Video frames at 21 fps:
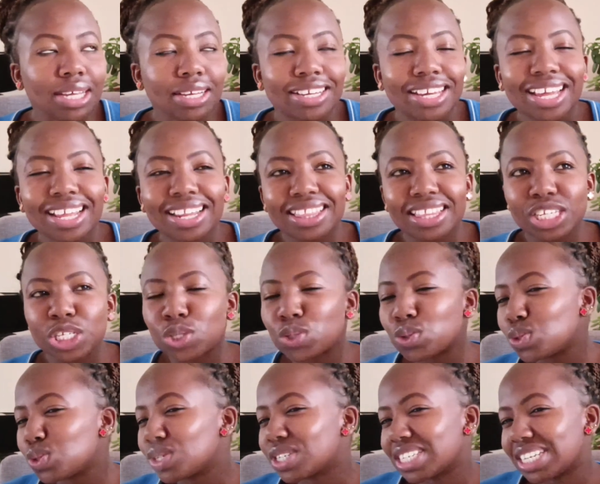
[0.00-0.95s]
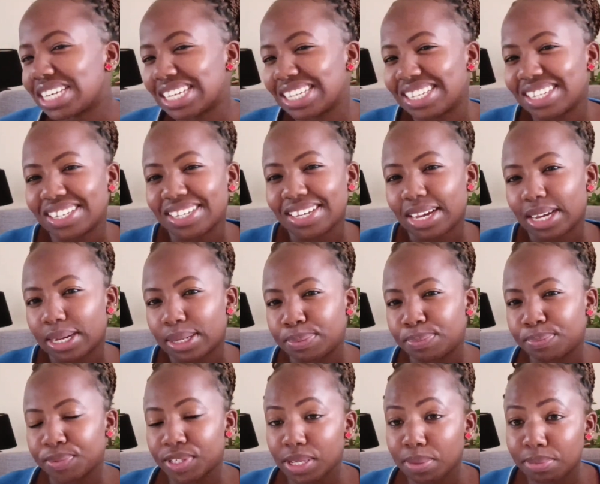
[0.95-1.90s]
And the two really,
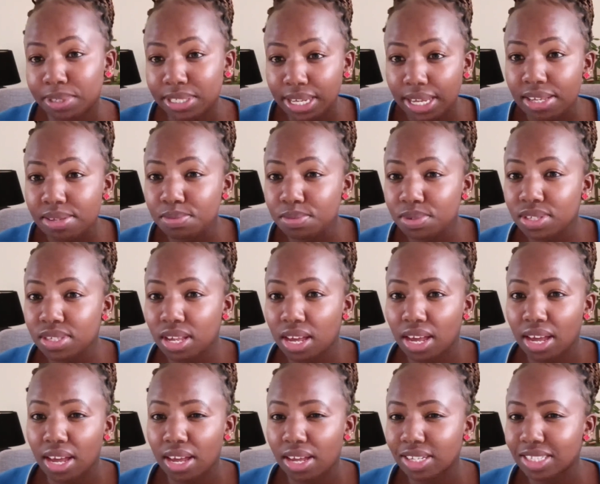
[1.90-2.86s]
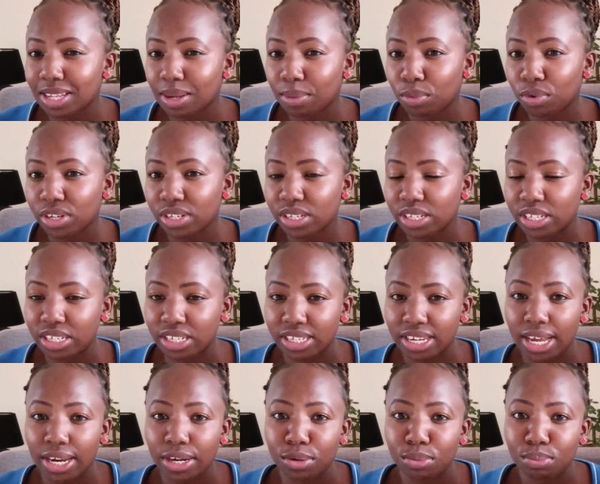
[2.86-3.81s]
sometimes someone in
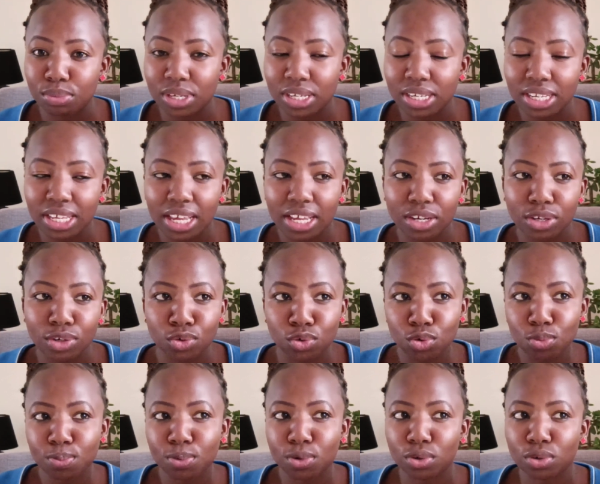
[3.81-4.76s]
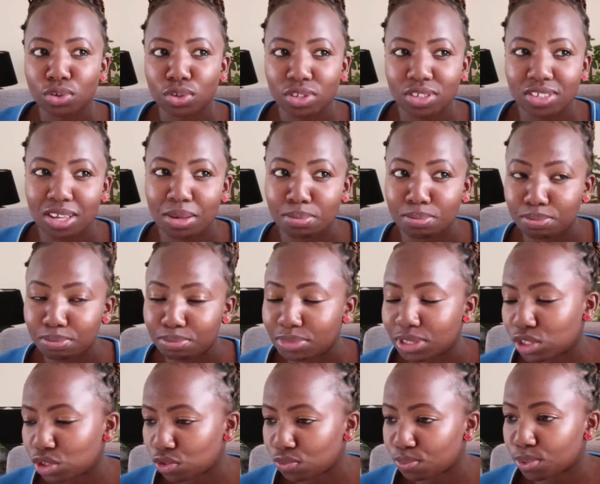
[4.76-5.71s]
admin can do some
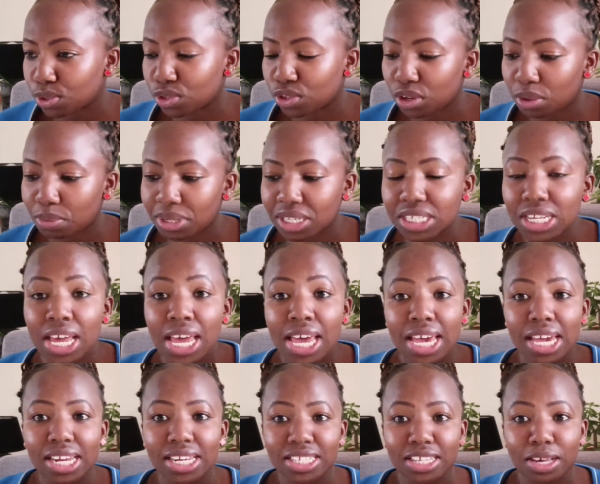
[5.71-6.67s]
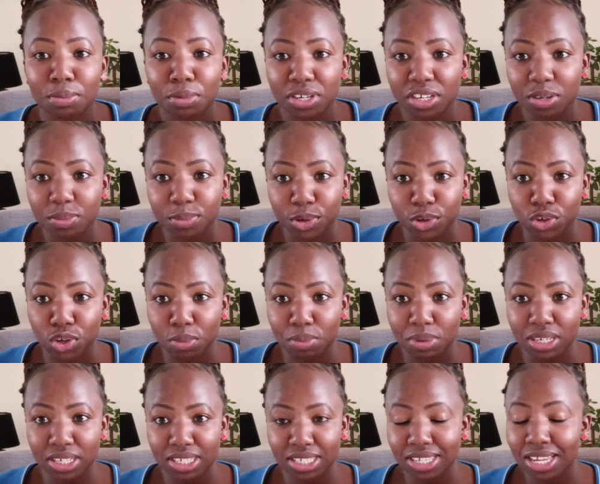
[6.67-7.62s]
bit of procurement, and someone in
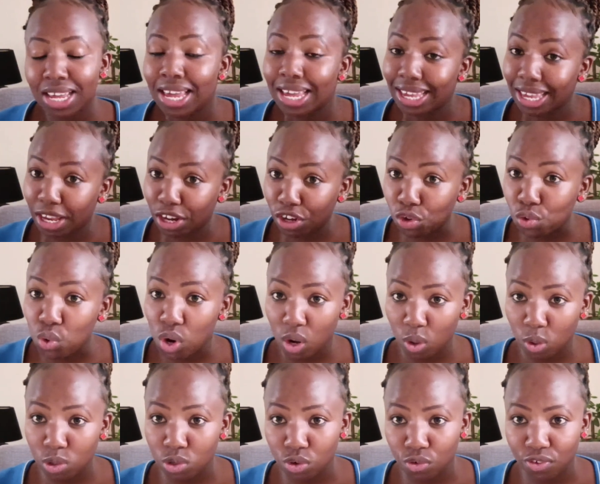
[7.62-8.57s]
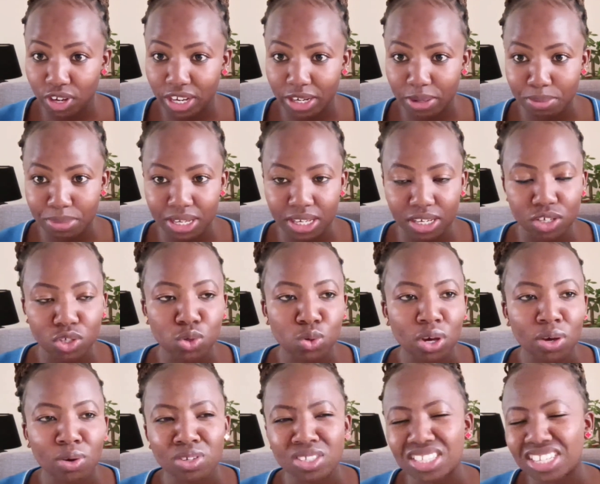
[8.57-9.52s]
procurement can do a lot of admin. So
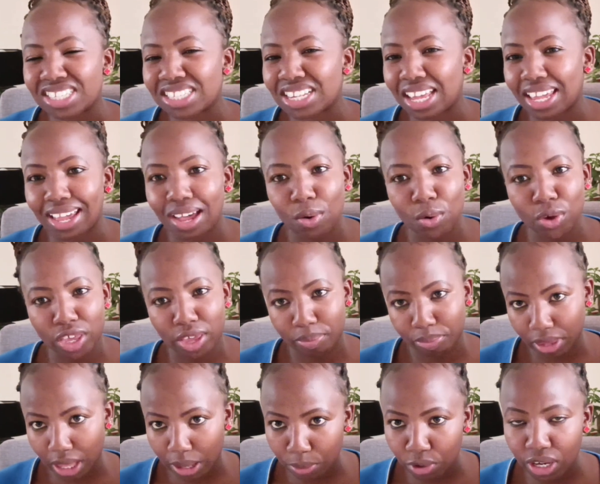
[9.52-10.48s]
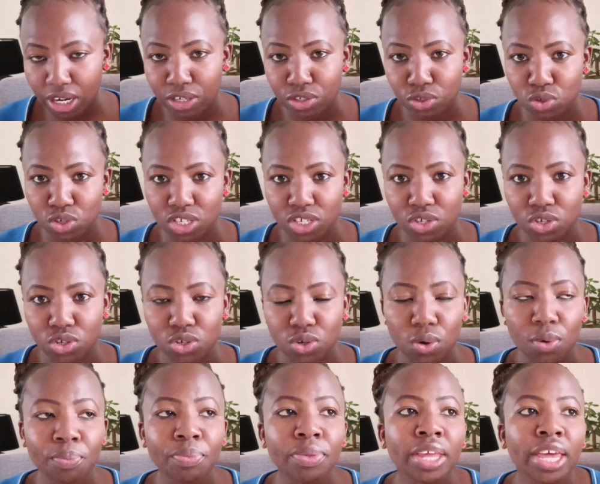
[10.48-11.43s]
I was just like, okay, I'm gonna do
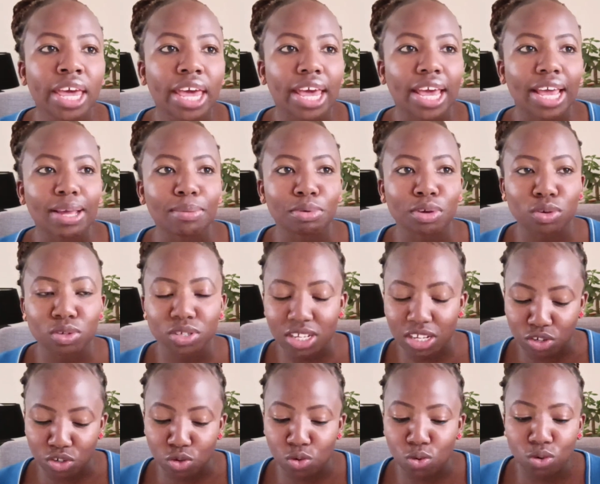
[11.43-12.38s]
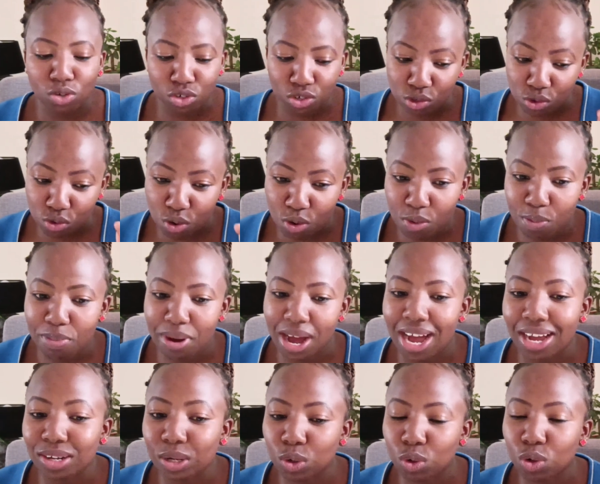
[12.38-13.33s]
it, because I don't want to go
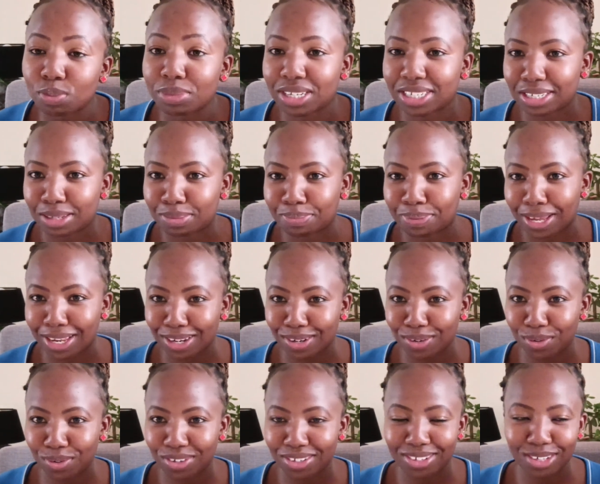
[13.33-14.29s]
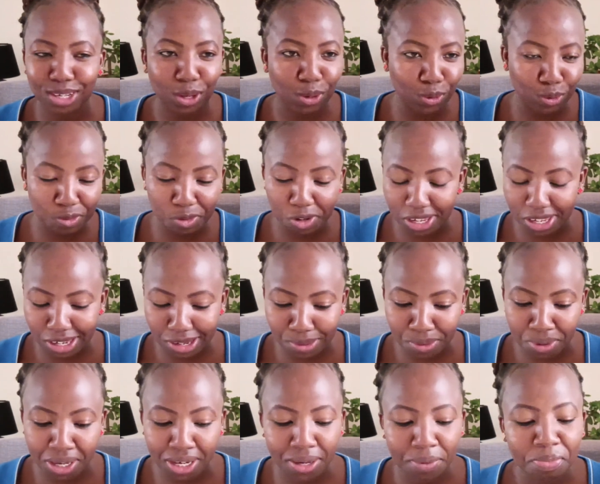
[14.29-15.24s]
back home and depend on,
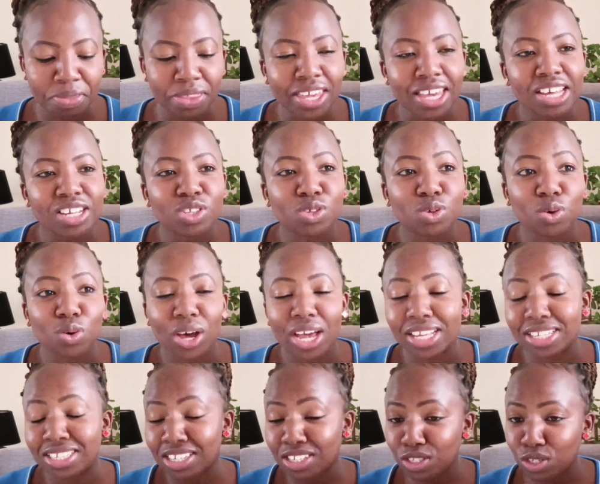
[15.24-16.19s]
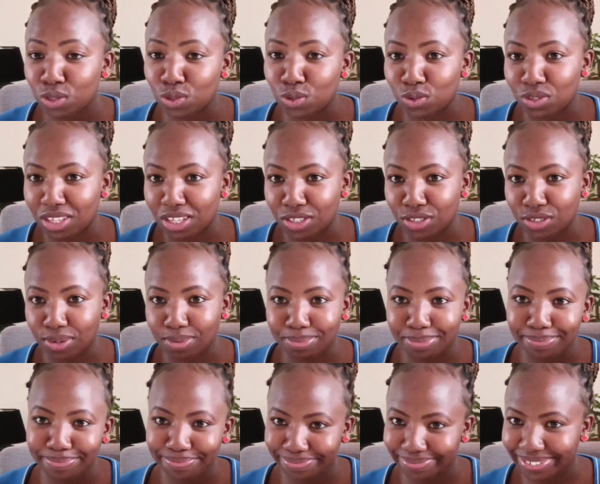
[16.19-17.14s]
anyone. So I just took the job.
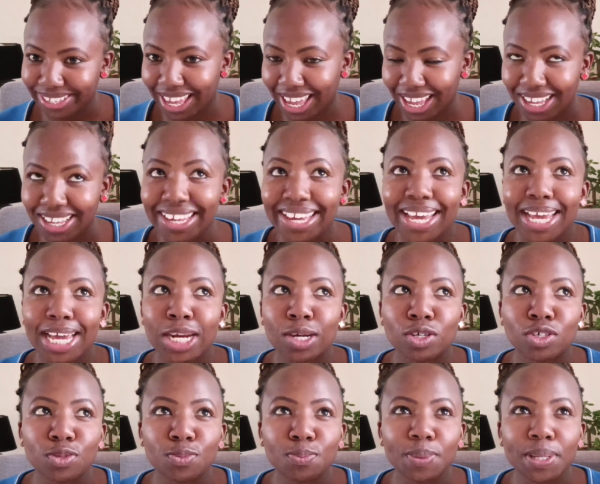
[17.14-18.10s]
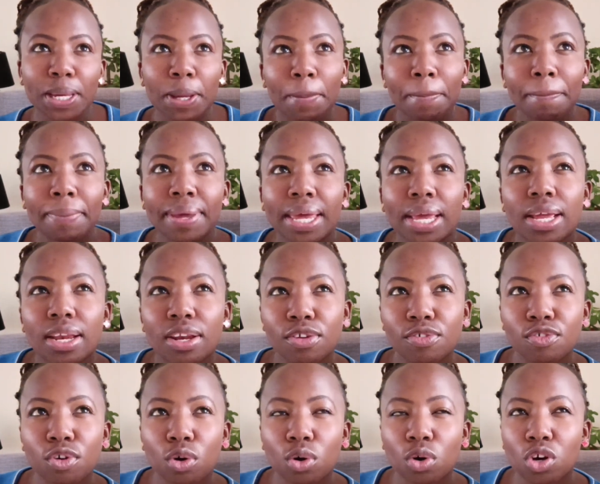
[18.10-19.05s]
Yeah. And I was being paid,
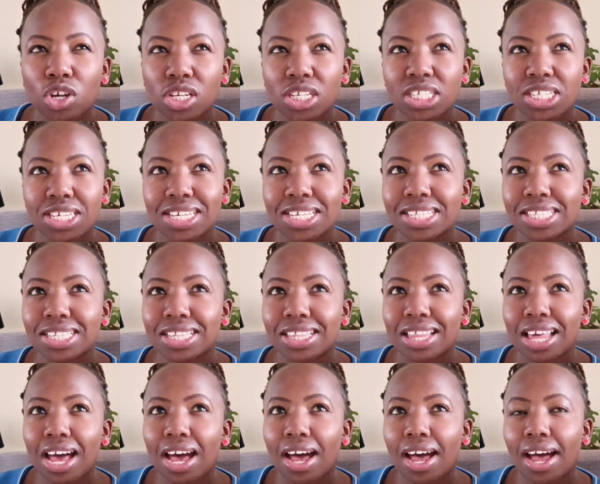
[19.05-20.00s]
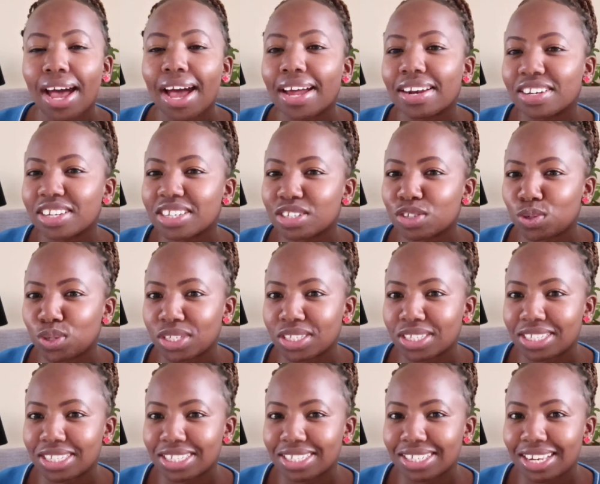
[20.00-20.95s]
for context, 100
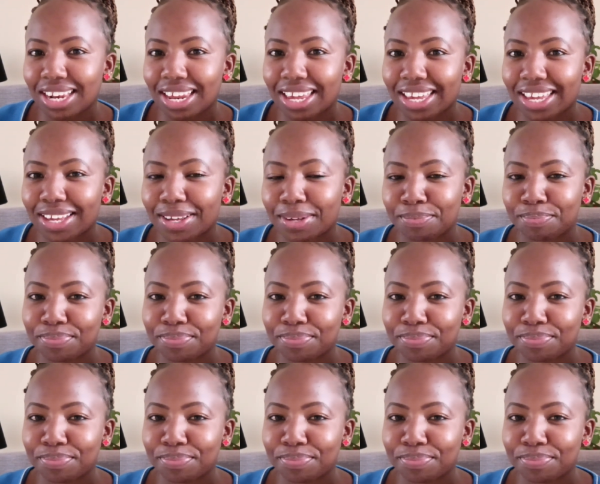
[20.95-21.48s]
USD, like